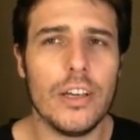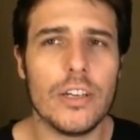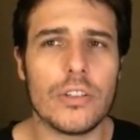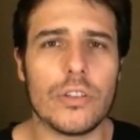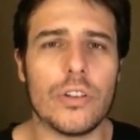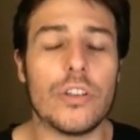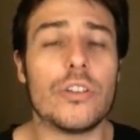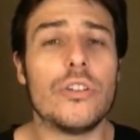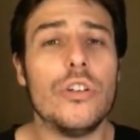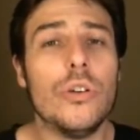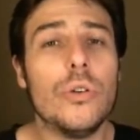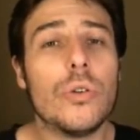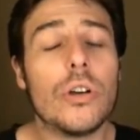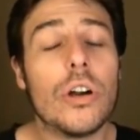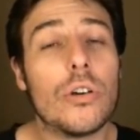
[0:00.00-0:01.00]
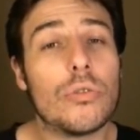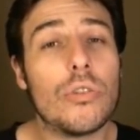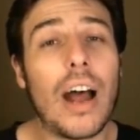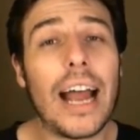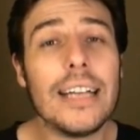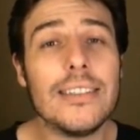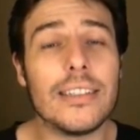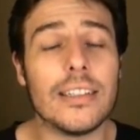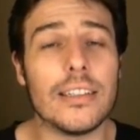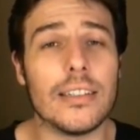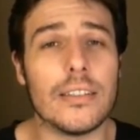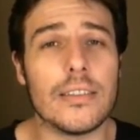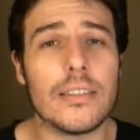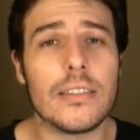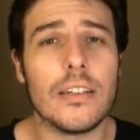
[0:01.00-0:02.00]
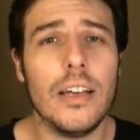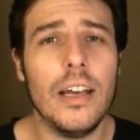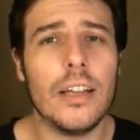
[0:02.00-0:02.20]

So there's new horizons